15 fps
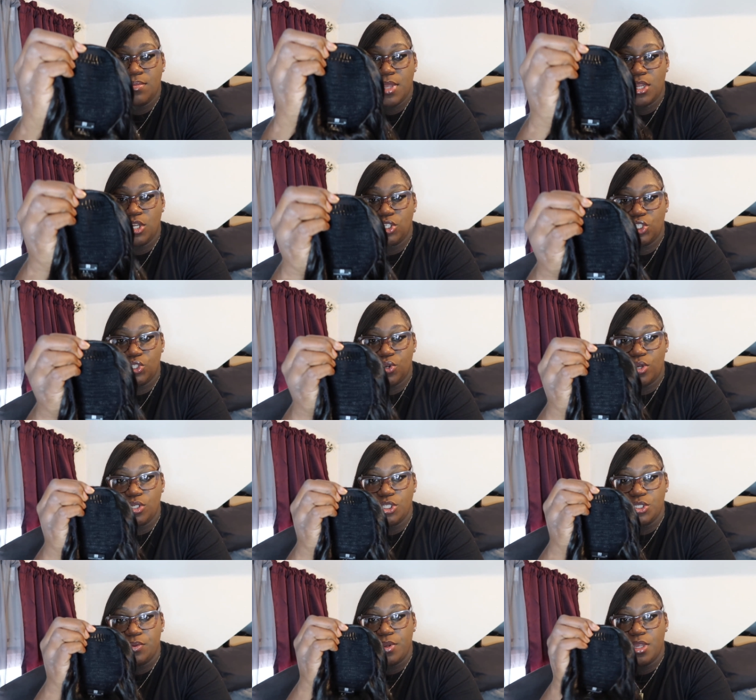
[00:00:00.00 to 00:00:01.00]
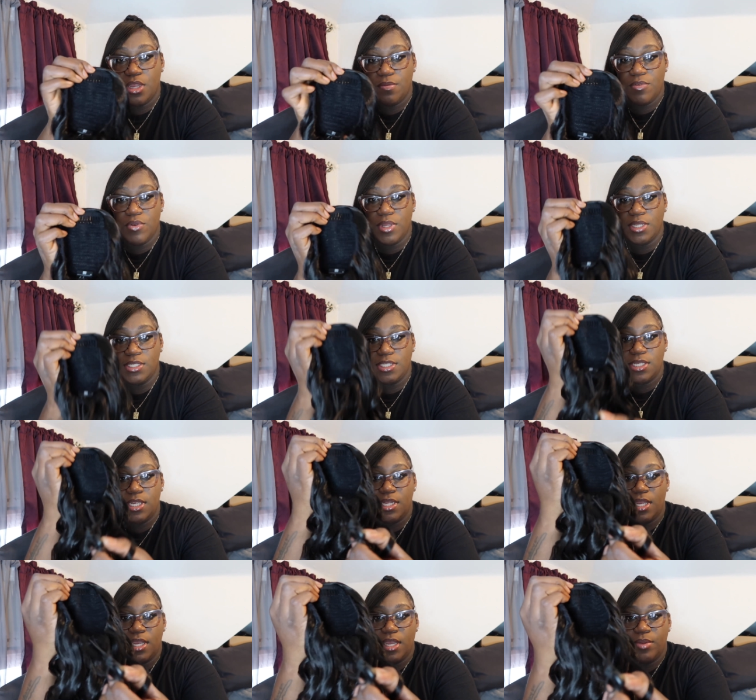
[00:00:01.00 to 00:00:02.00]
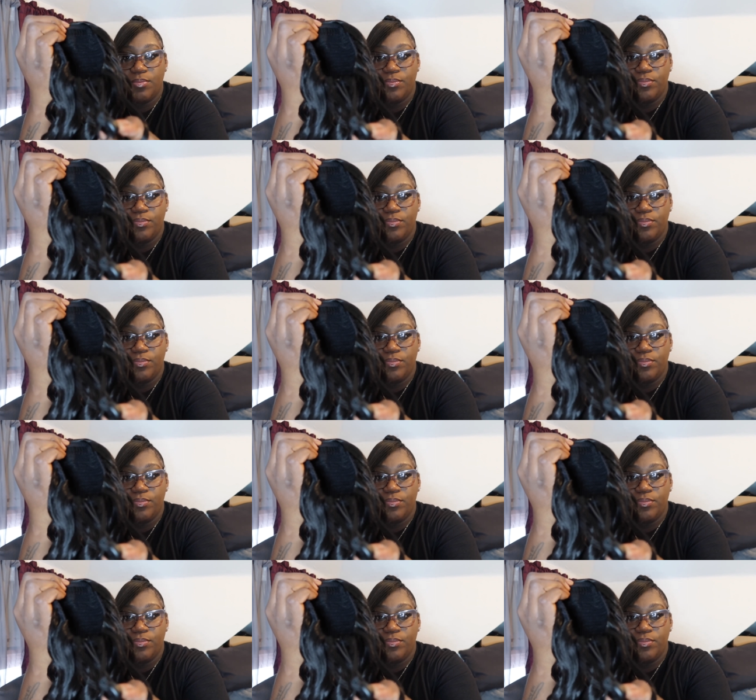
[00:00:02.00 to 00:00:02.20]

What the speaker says: and a drawstring, if you can see that.